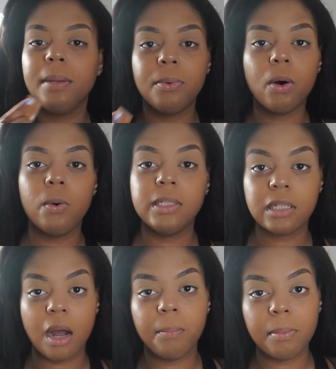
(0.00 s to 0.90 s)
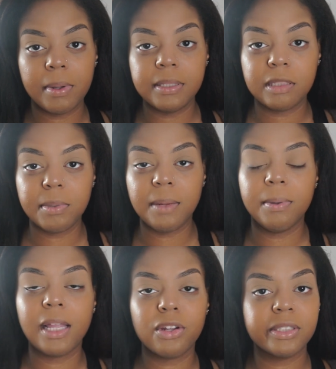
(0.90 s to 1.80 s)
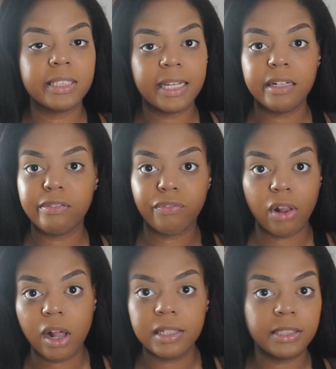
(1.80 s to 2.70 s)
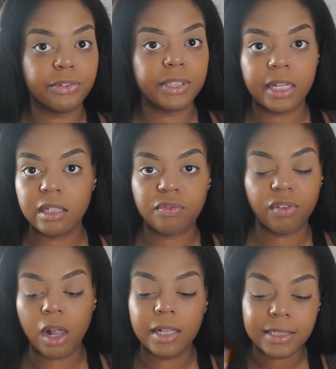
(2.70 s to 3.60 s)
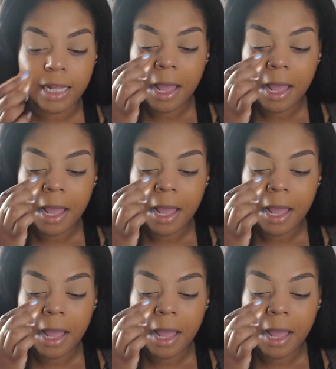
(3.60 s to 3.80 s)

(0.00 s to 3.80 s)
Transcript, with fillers: people always compliment me and be like, your skin is flawless, your skin is flawless.